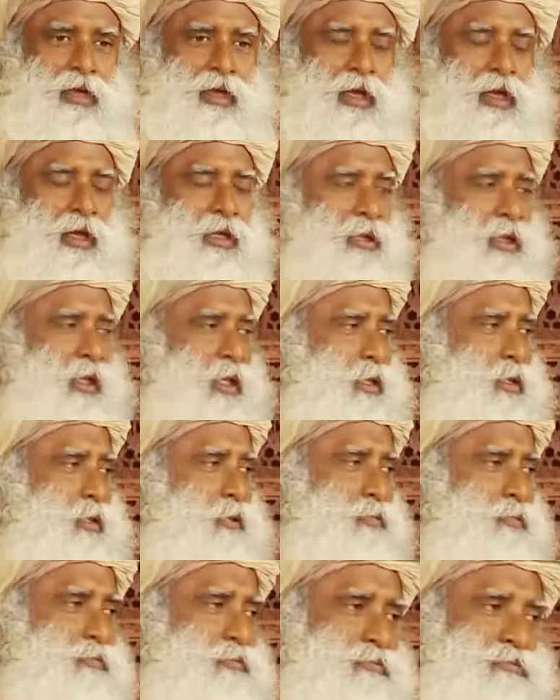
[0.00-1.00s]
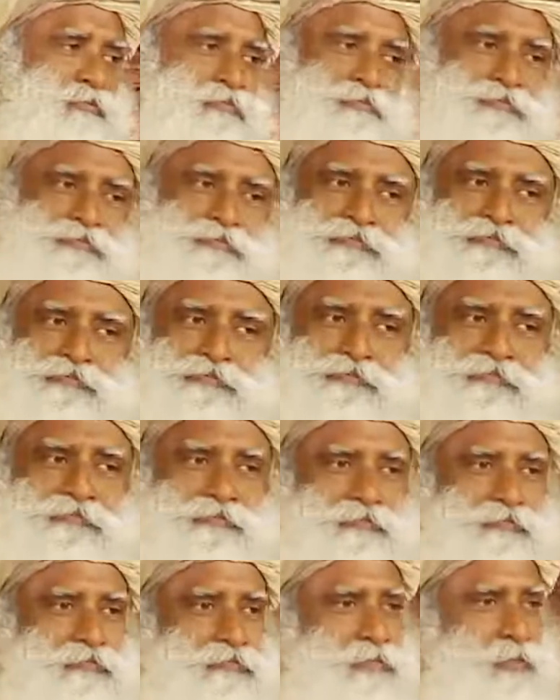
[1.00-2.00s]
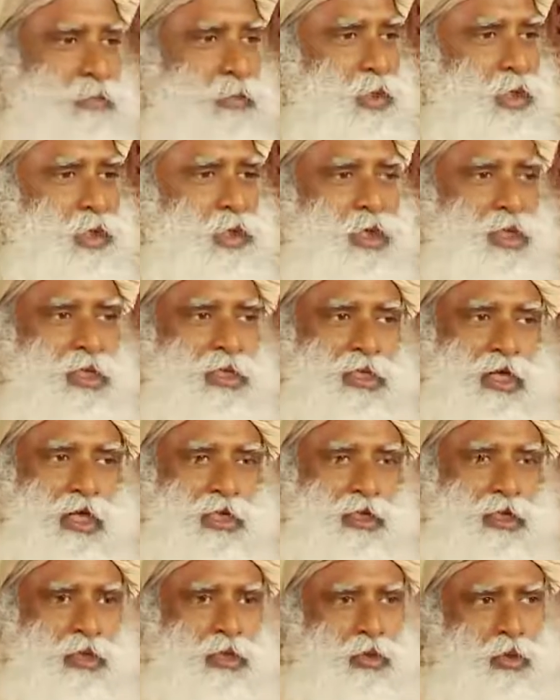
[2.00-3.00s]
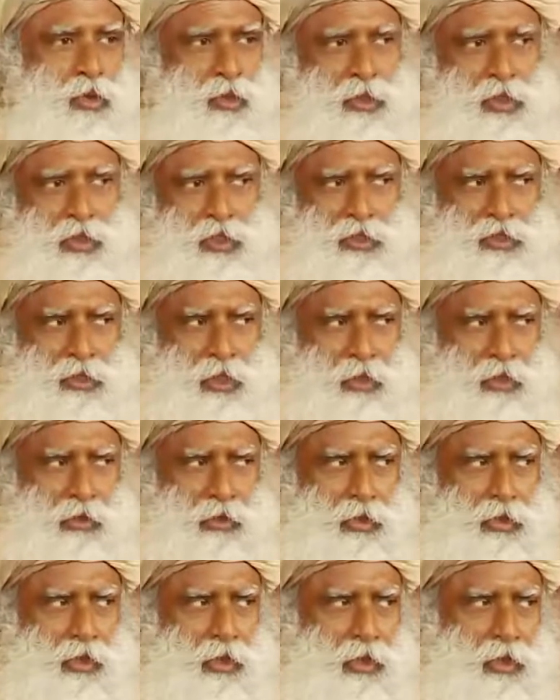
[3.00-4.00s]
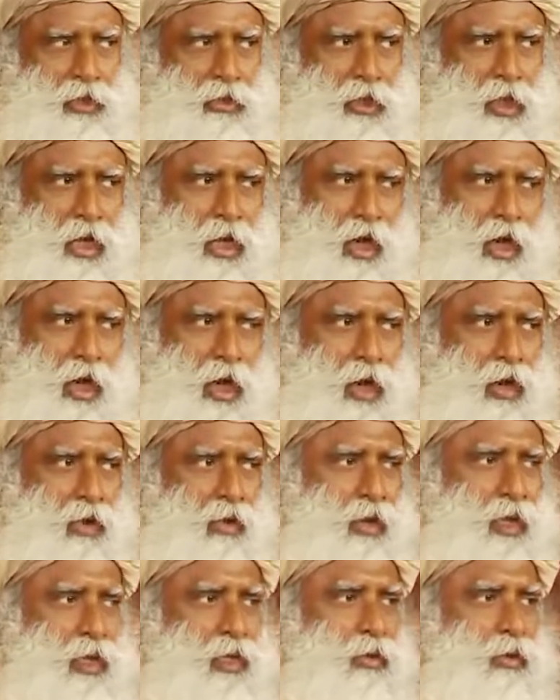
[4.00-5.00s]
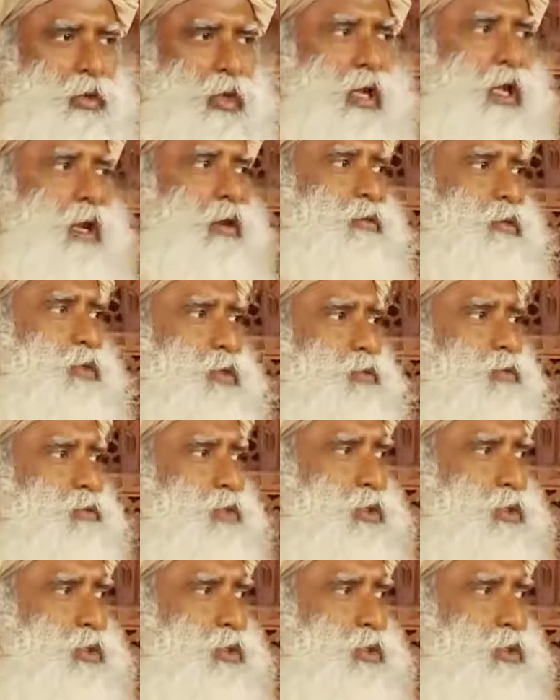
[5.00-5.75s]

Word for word: And then his other courtiers started talking, how can you allow this?